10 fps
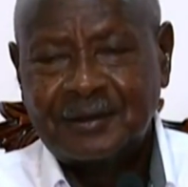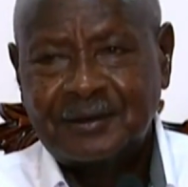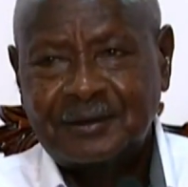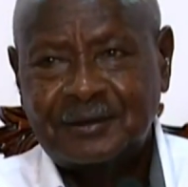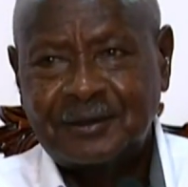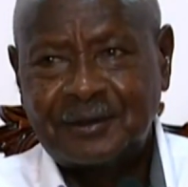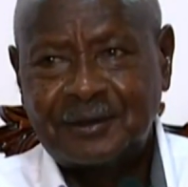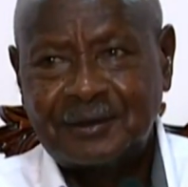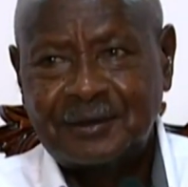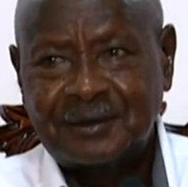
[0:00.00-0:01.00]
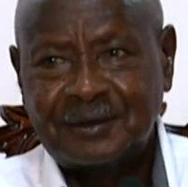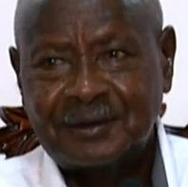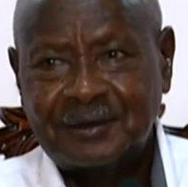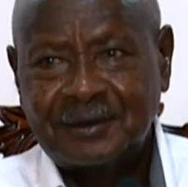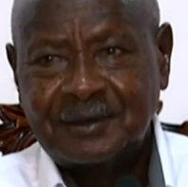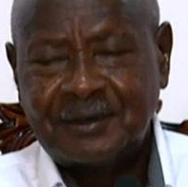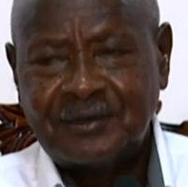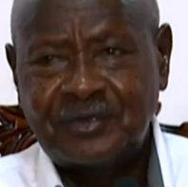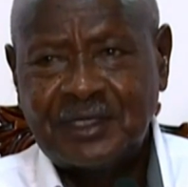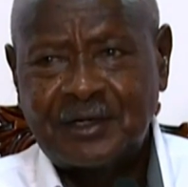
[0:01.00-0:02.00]
So, if
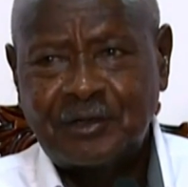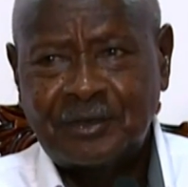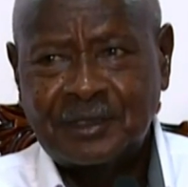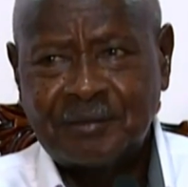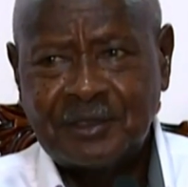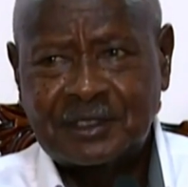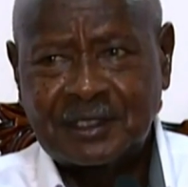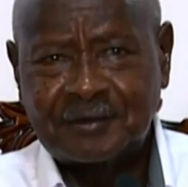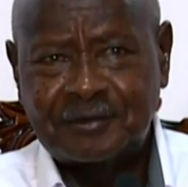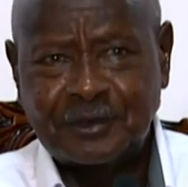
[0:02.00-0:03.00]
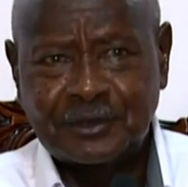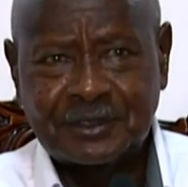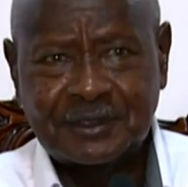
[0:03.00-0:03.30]
they are no longer a military force,